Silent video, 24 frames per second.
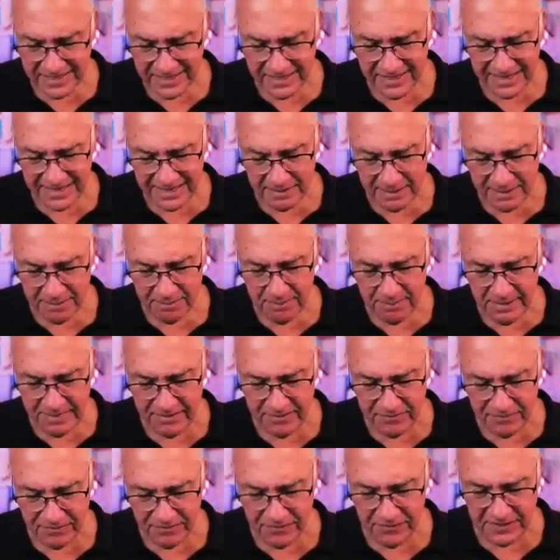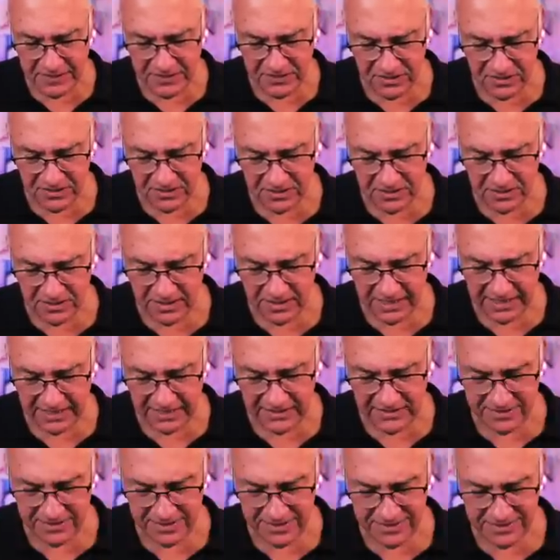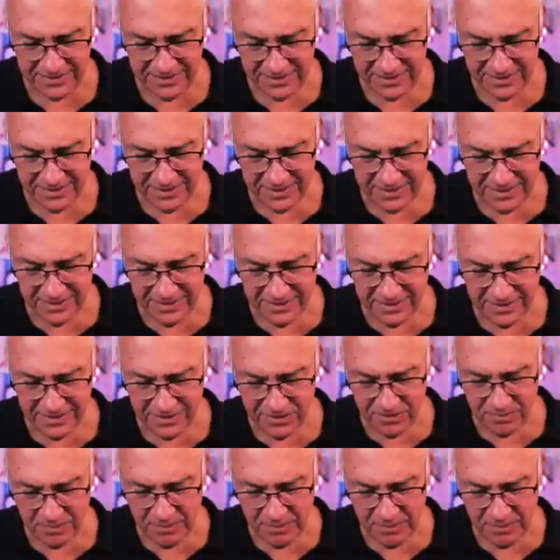the thing about big feast things is, you know, the